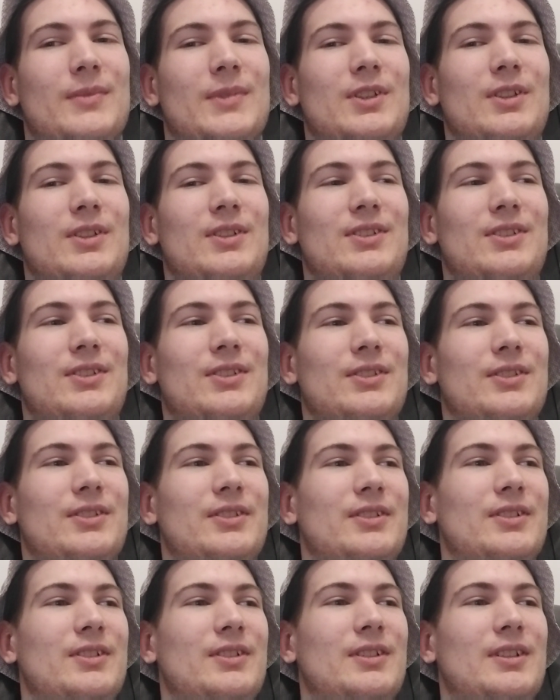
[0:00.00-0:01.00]
because
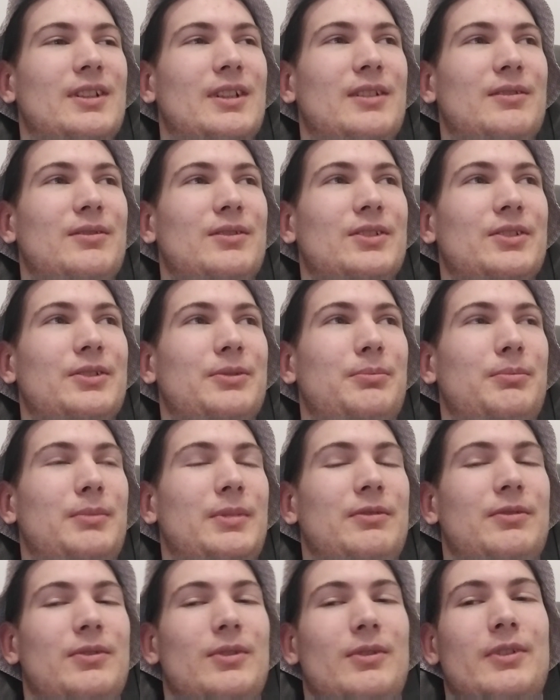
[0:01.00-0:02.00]
I was
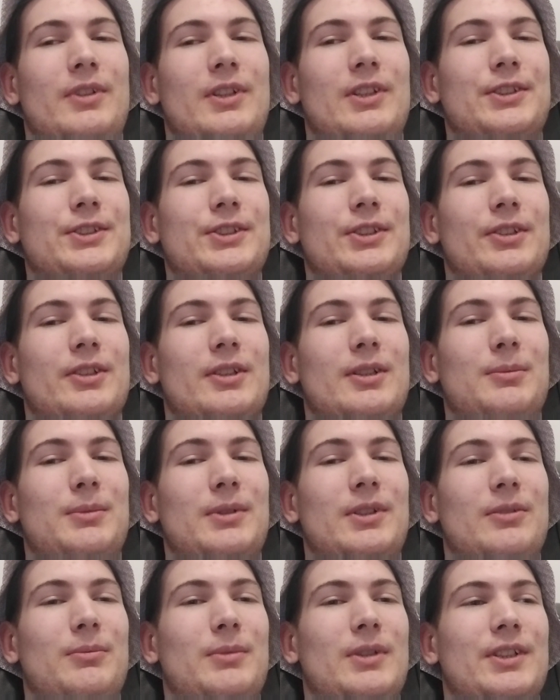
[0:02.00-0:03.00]
before on Instagram
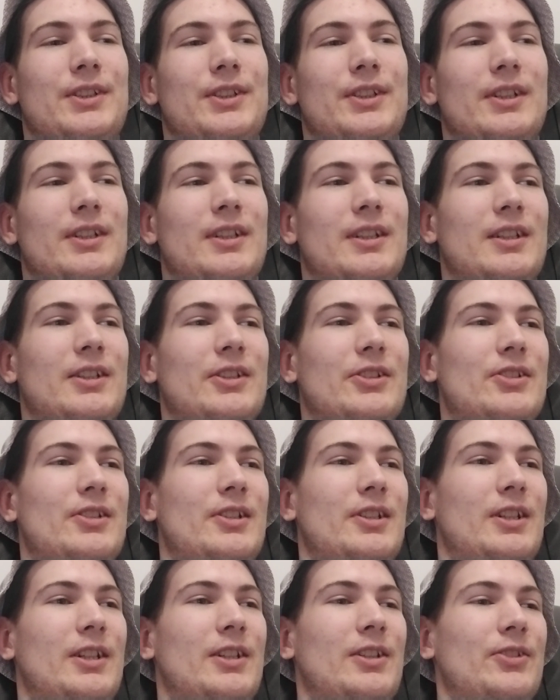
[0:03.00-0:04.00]
and I basically can't
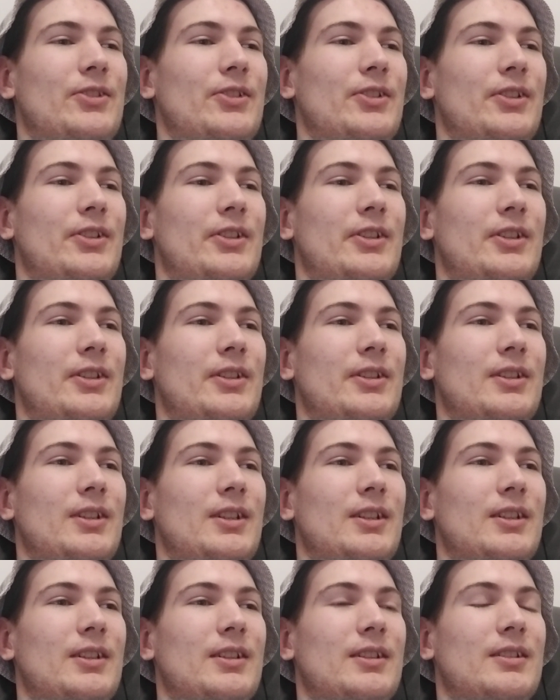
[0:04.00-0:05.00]
share anything there,
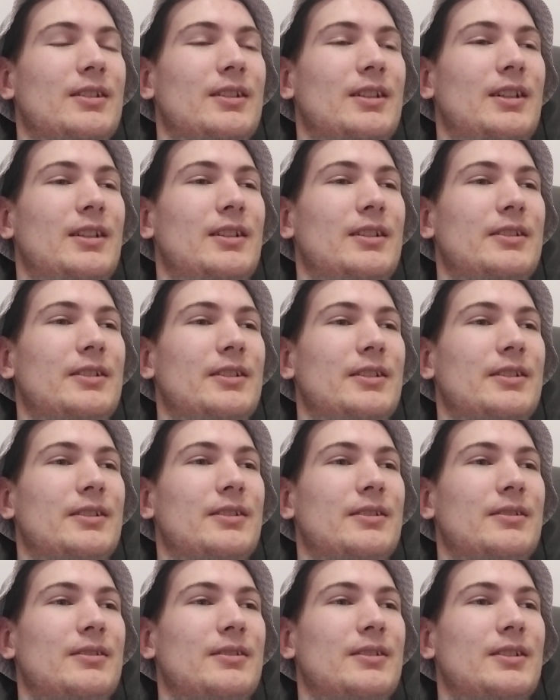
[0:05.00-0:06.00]
like anything.
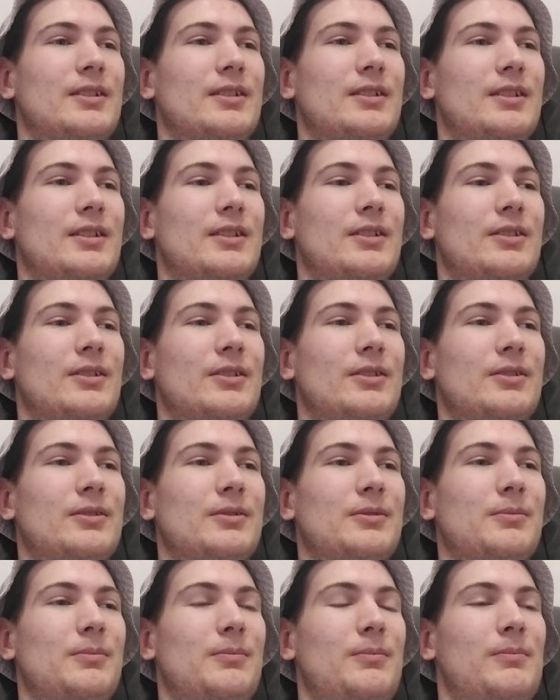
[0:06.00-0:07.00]
I don't
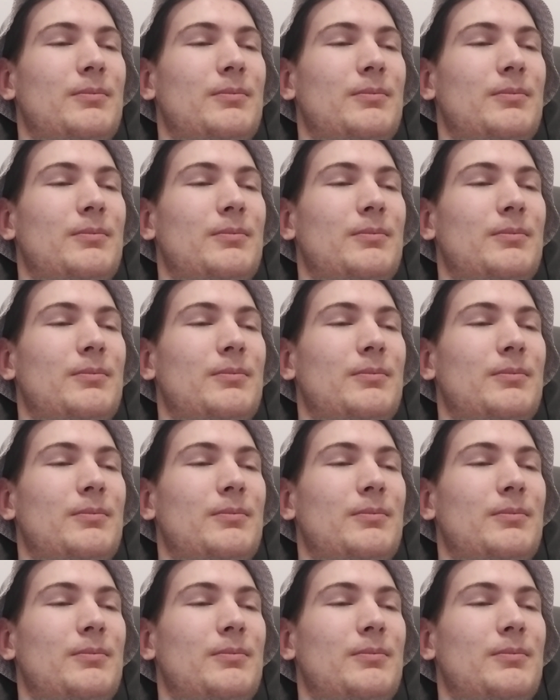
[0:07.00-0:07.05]
know.